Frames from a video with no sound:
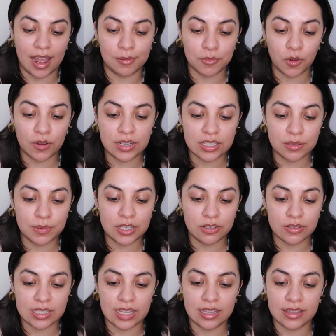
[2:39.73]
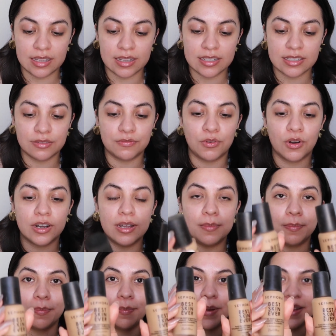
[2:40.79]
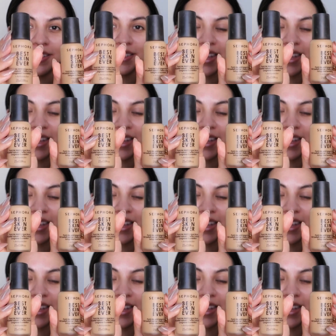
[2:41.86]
I'm going to be using the Sephora Best